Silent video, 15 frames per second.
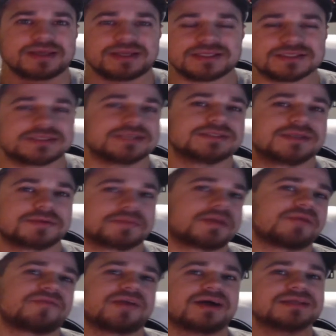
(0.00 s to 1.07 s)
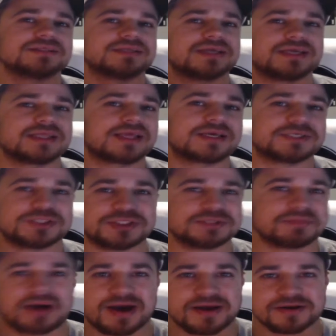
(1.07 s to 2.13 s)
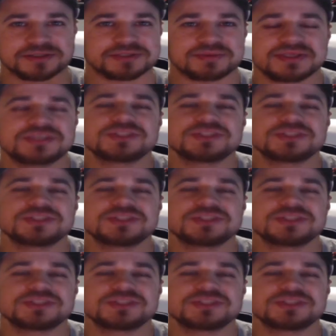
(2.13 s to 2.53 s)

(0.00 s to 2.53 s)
and he said something to my fiance like she's mine or something,